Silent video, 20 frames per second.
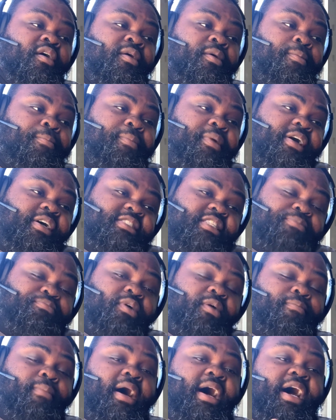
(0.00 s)
because they
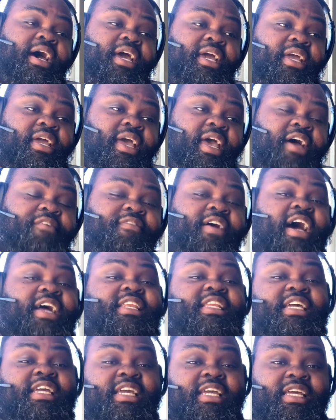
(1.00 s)
put my
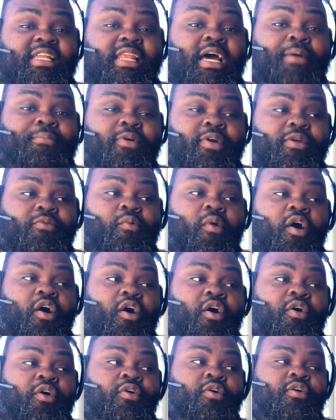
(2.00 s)
FID number in
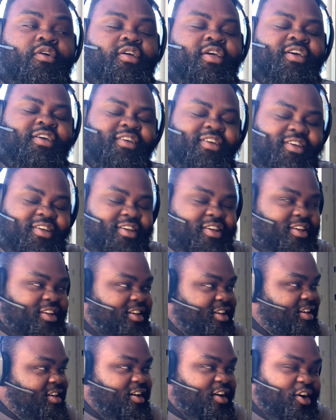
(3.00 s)
wrong.
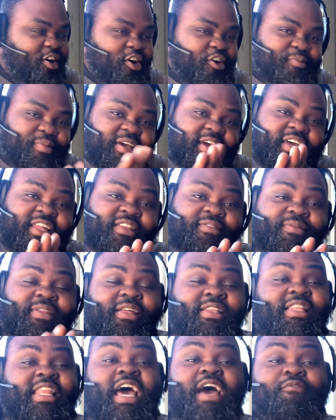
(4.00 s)
Oh man,
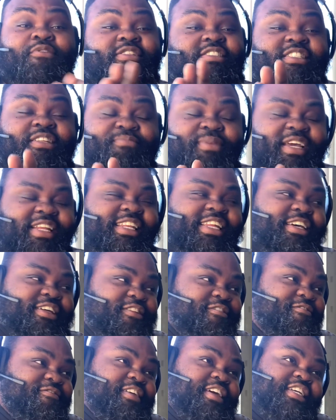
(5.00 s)
that wasn't a big deal
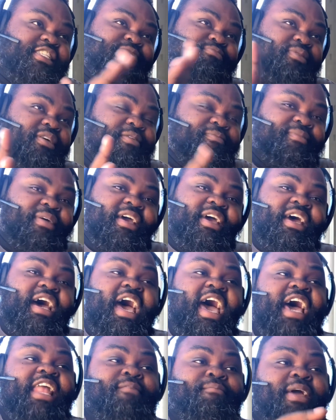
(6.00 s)
to fix, but man, I
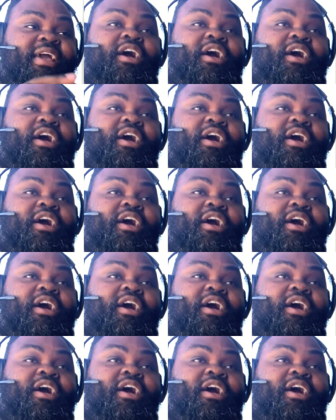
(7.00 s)
had to make a